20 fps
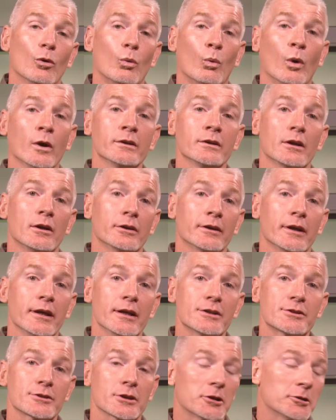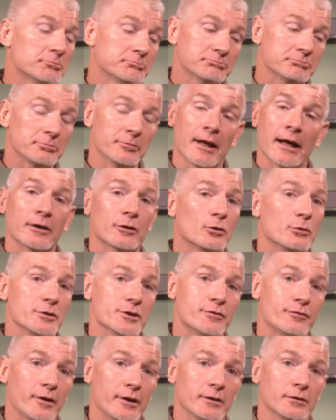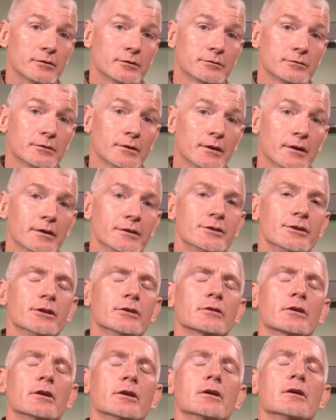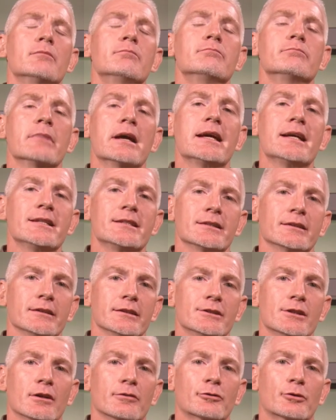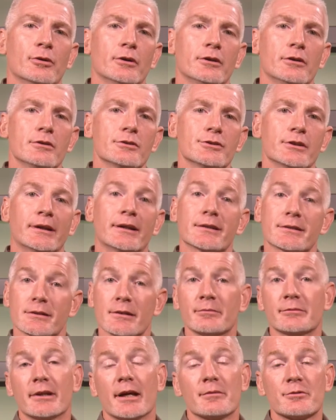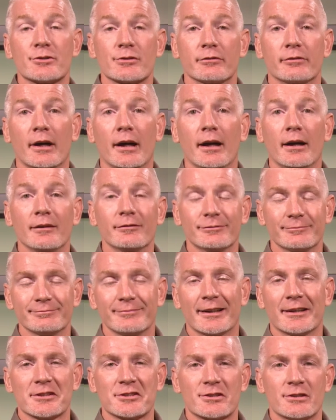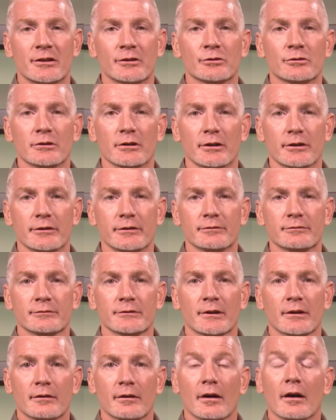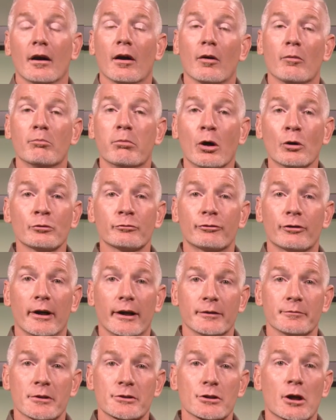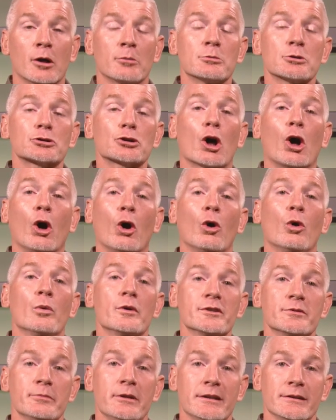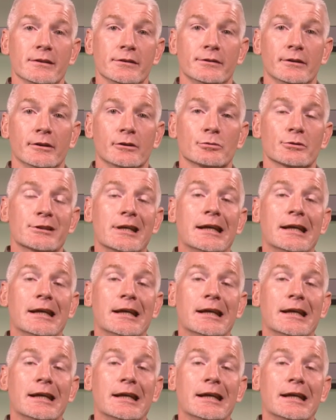One lung hits are not always fatal. Deer are amazingly tough critters and can sometimes survive on a single lung. Bone fragments almost always mean the deer was